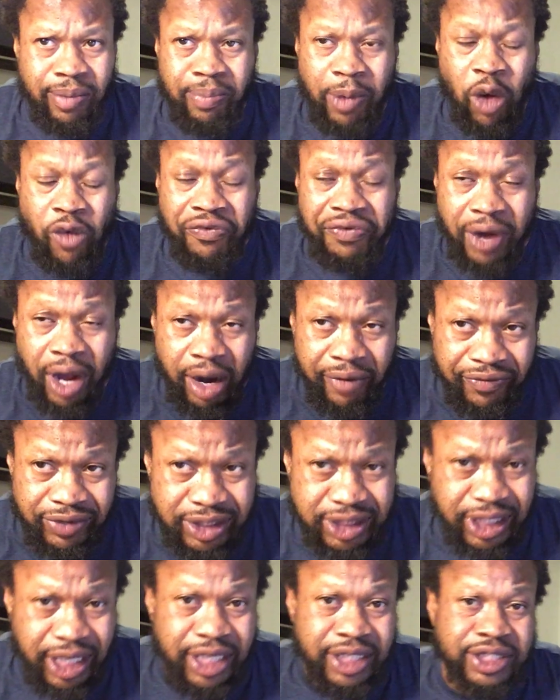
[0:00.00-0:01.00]
and both
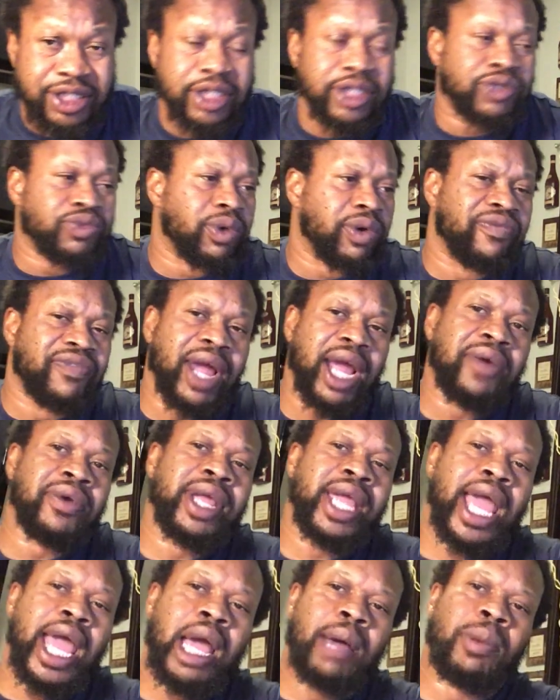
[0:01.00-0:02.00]
conversations were
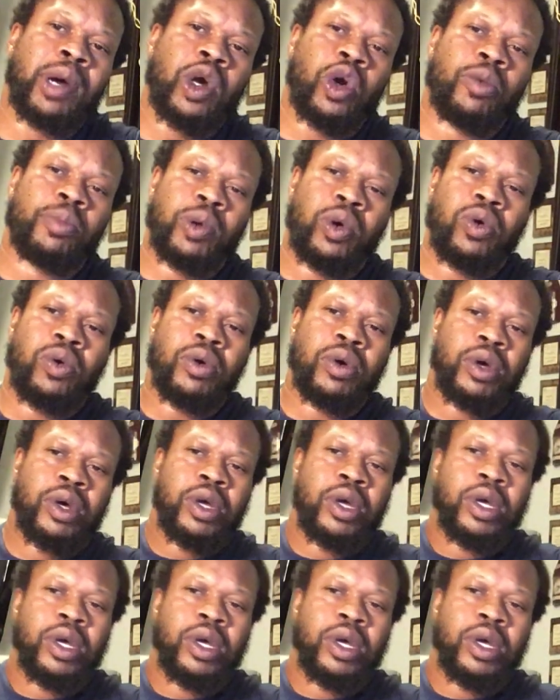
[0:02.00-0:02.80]
very amicable,